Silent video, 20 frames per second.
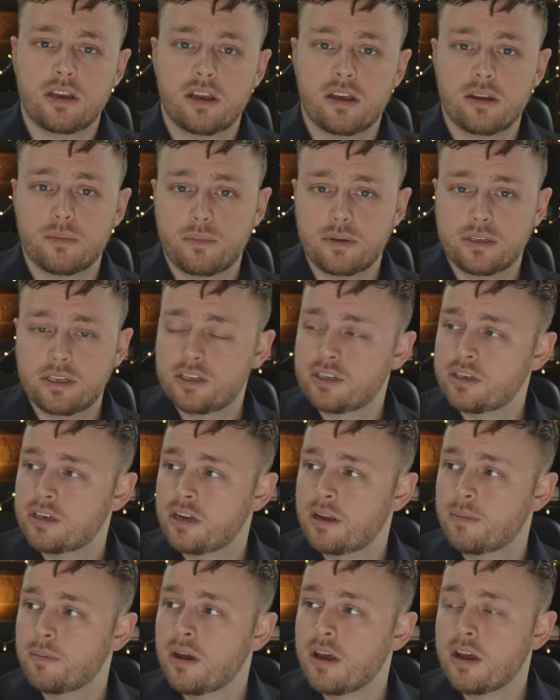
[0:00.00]
you can position
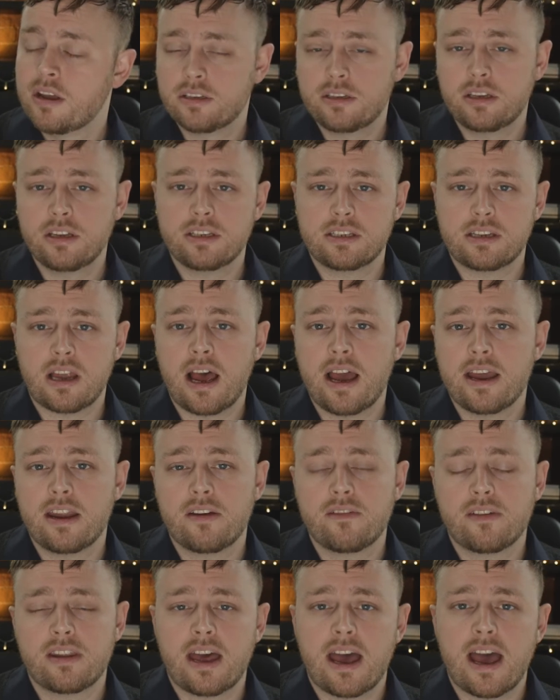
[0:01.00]
them to the side
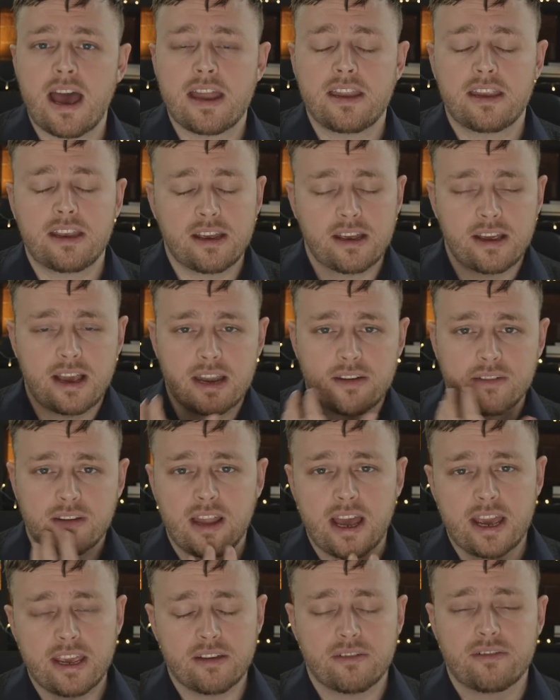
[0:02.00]
over there, and you can kind of
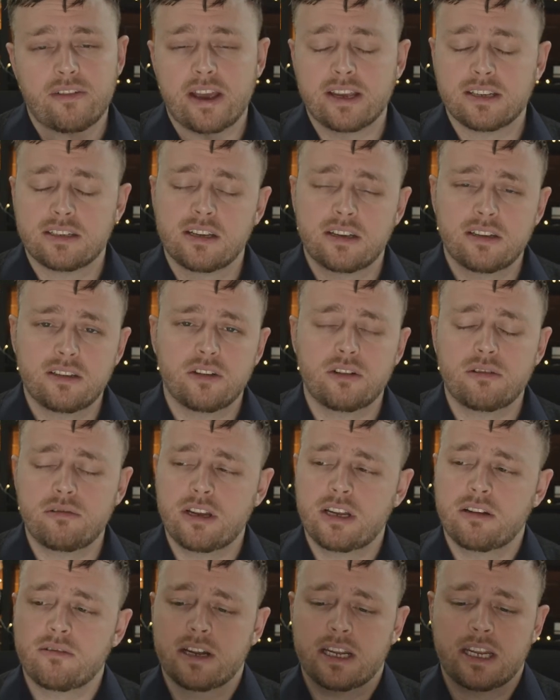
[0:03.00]
light your face and it can look
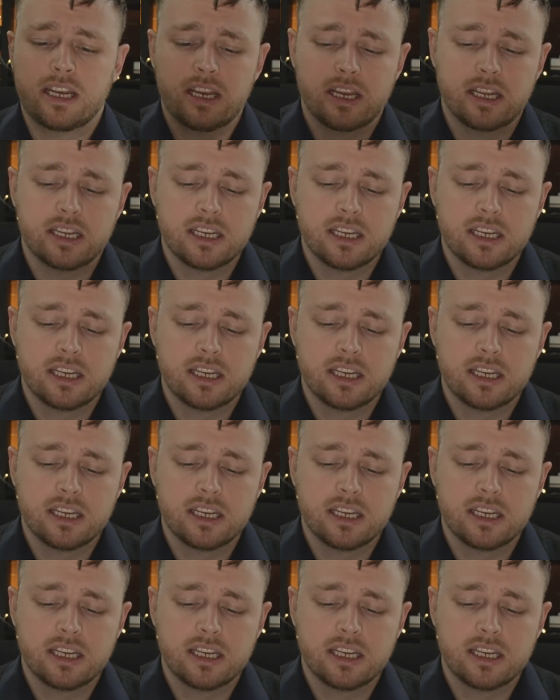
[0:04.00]
really, really good.